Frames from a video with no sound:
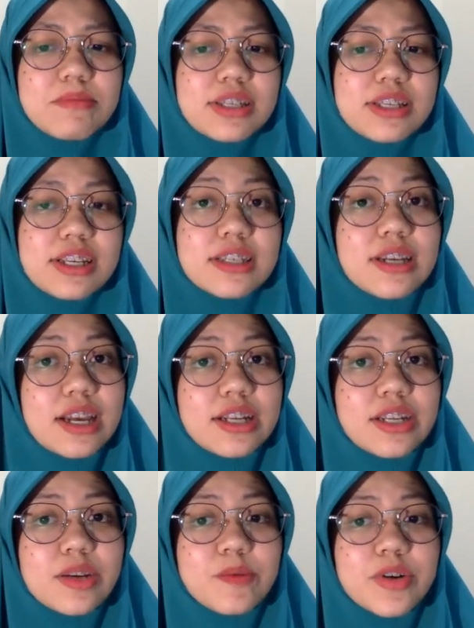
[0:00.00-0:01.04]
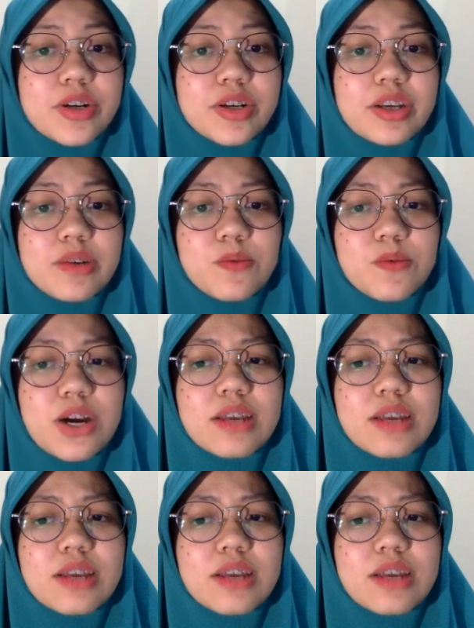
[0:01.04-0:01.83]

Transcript: but it is highly rewarding. Why?